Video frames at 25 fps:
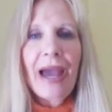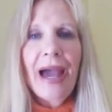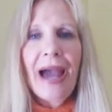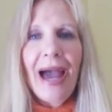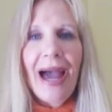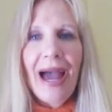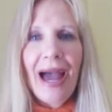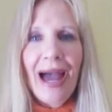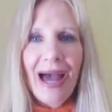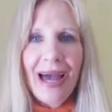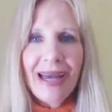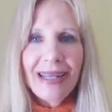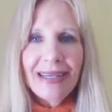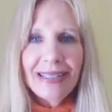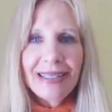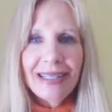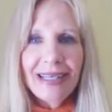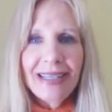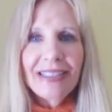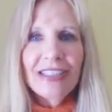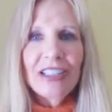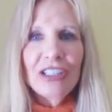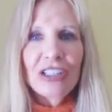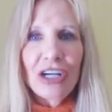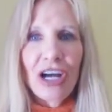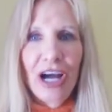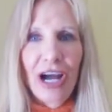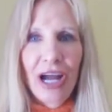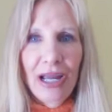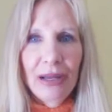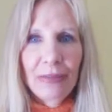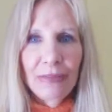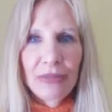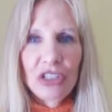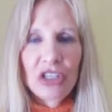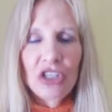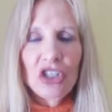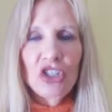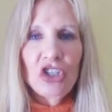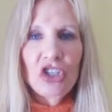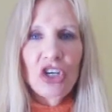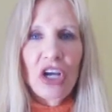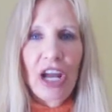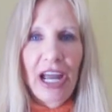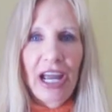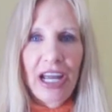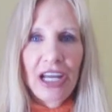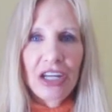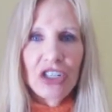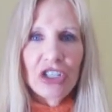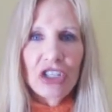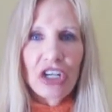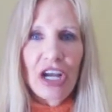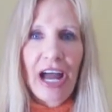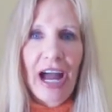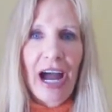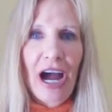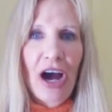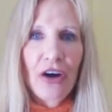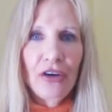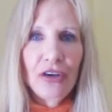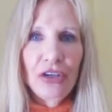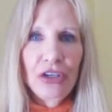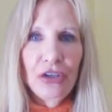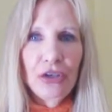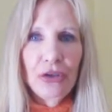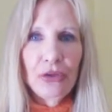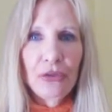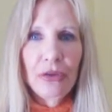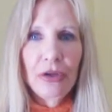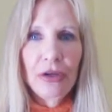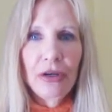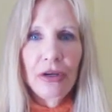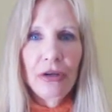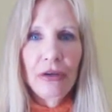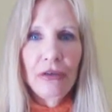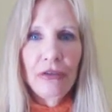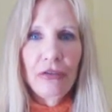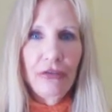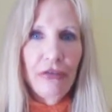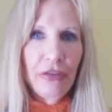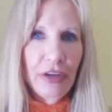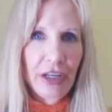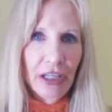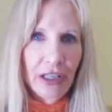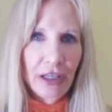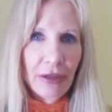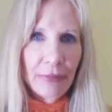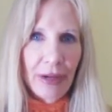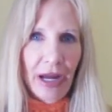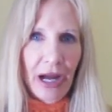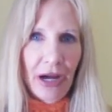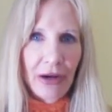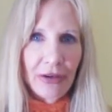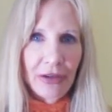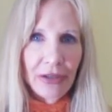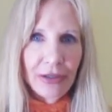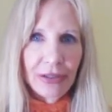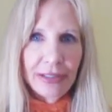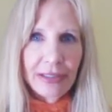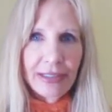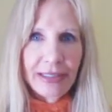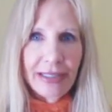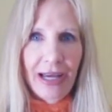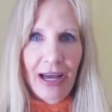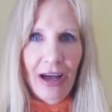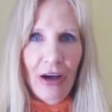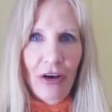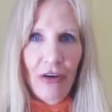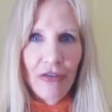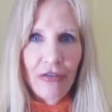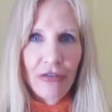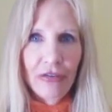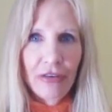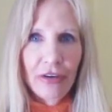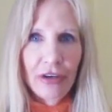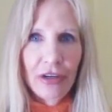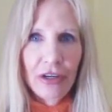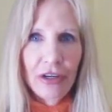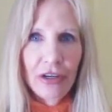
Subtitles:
And it's time to change how you feel about yourself.